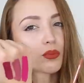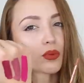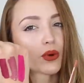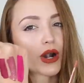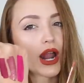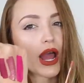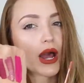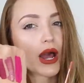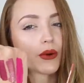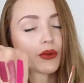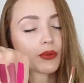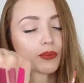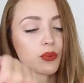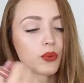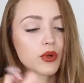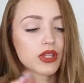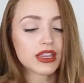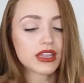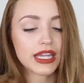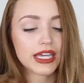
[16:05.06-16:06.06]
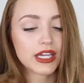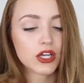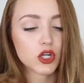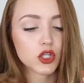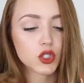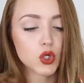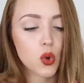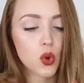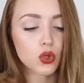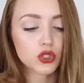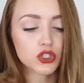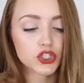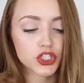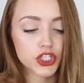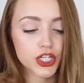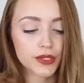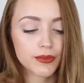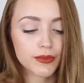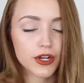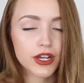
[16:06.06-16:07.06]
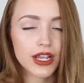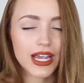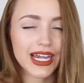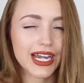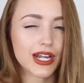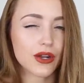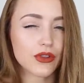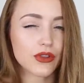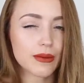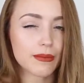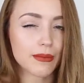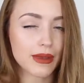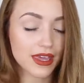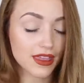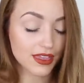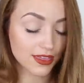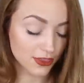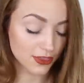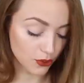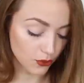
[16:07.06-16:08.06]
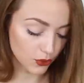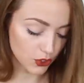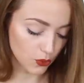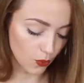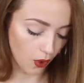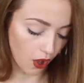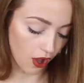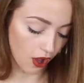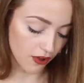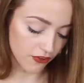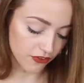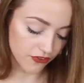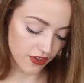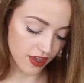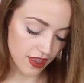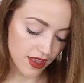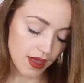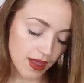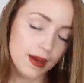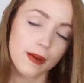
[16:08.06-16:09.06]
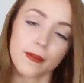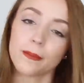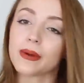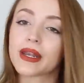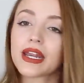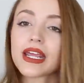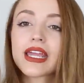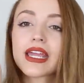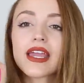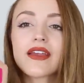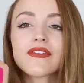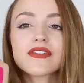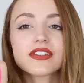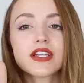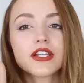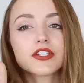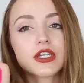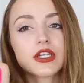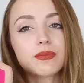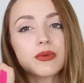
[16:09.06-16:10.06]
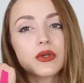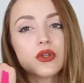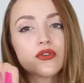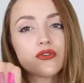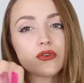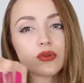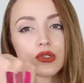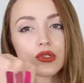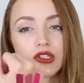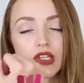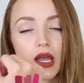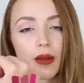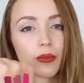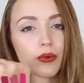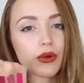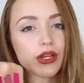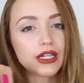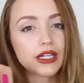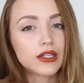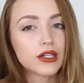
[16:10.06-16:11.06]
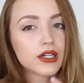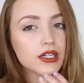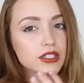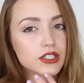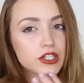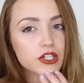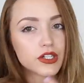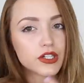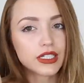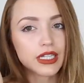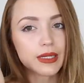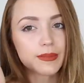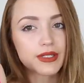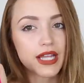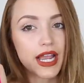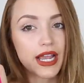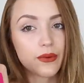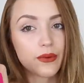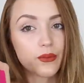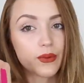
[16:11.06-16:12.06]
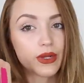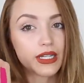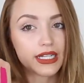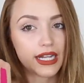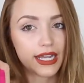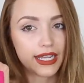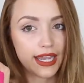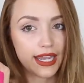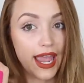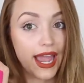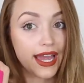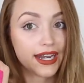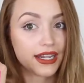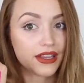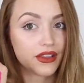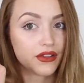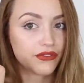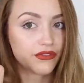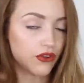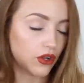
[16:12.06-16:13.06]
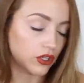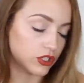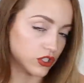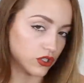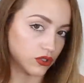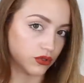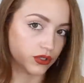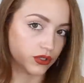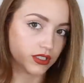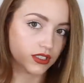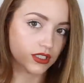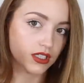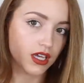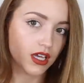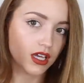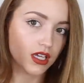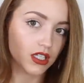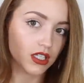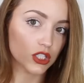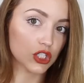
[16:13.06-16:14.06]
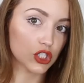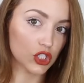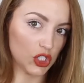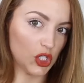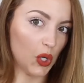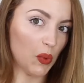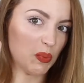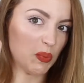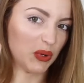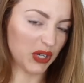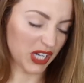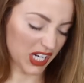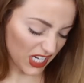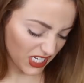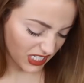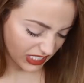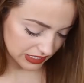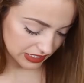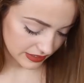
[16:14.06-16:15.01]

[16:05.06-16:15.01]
brown with like gold shimmer. And I know that may throw you off, but it gives such a beautiful summery look to your lips. I really like it. And in the fall too. so pretty.